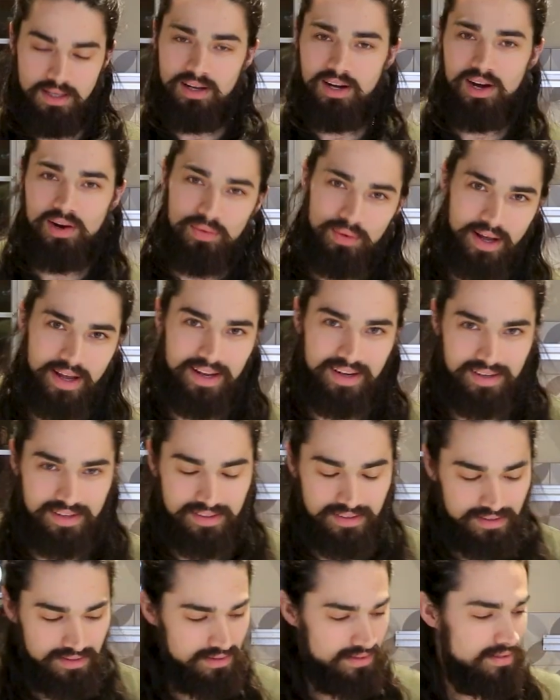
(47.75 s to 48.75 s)
All right,
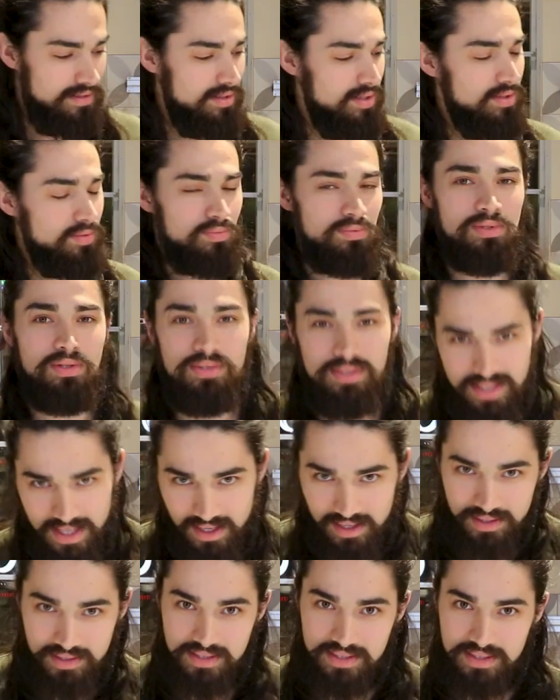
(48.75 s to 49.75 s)

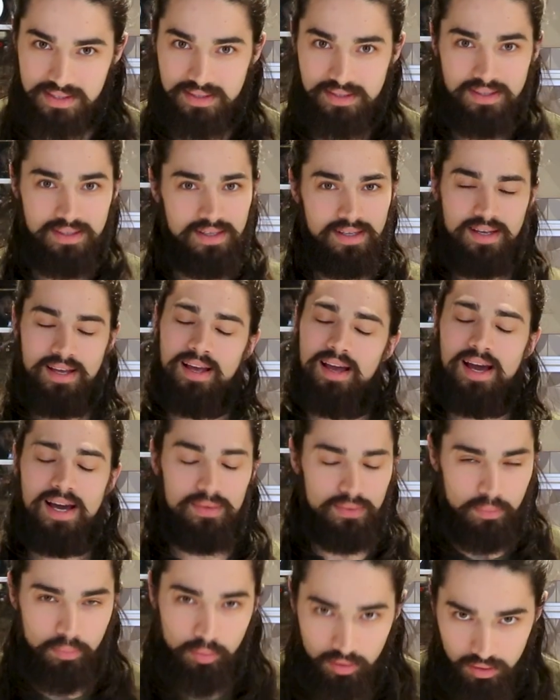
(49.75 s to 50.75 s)
Rosettas. How do
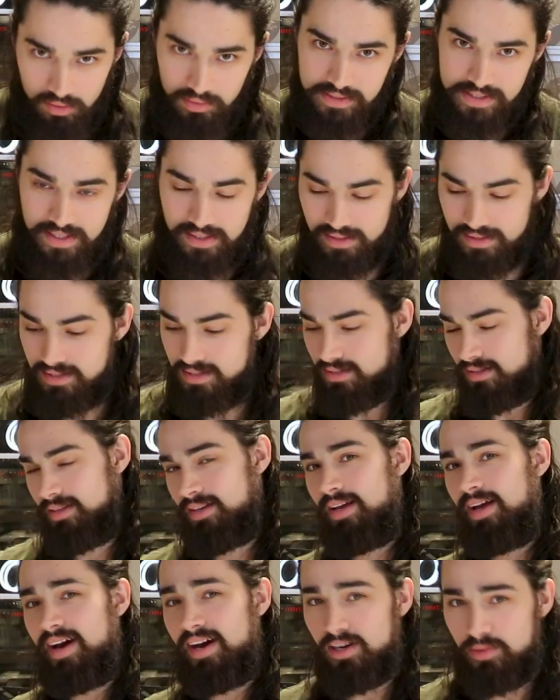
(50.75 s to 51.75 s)
we pour Rosettas?
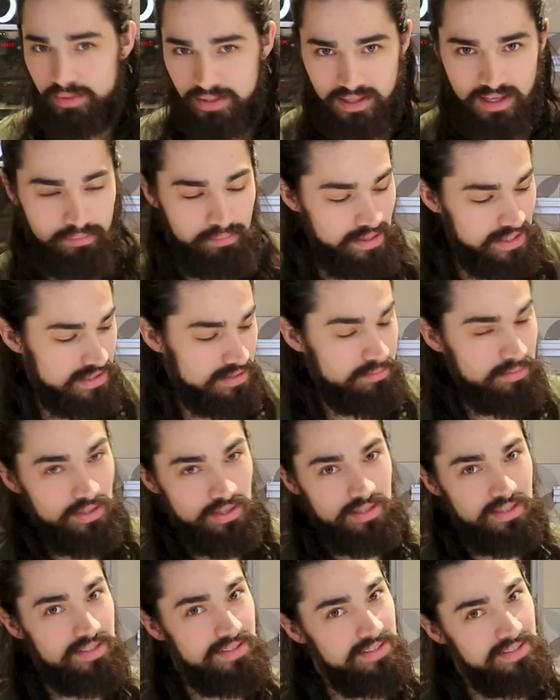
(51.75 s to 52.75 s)
How do we not make them
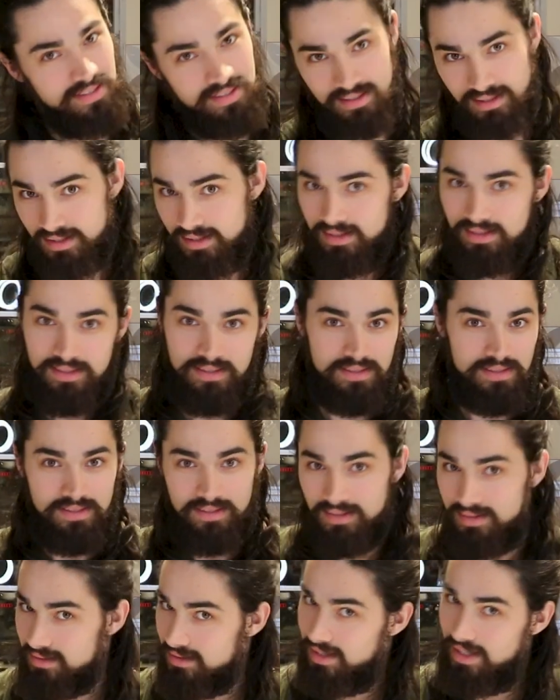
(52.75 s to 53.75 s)
look
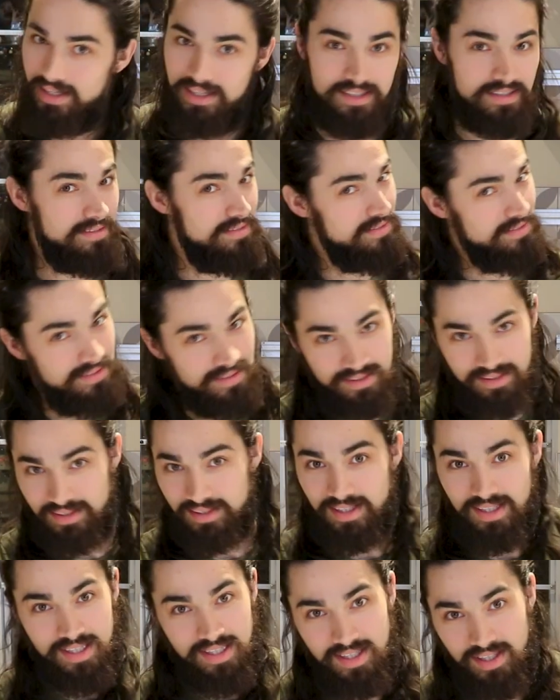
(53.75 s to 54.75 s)
like
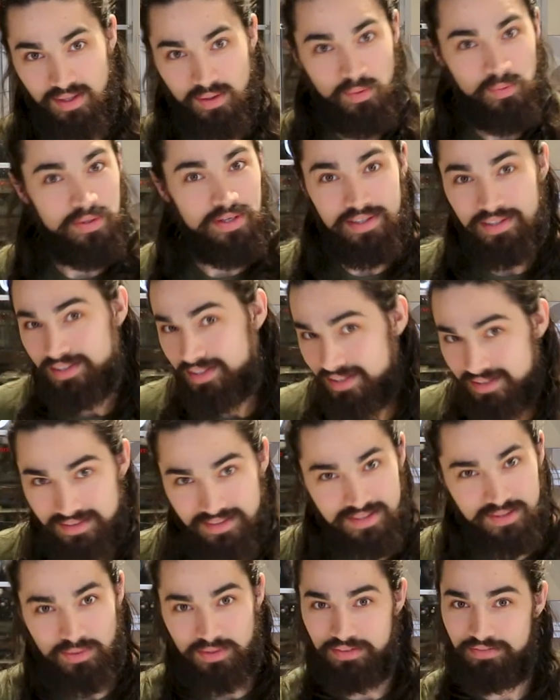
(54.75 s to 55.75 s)
a weird
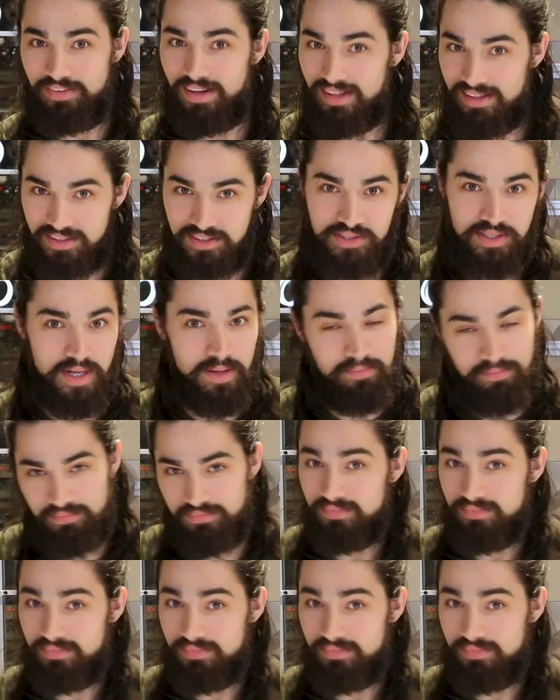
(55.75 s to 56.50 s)
sort of phallic shape?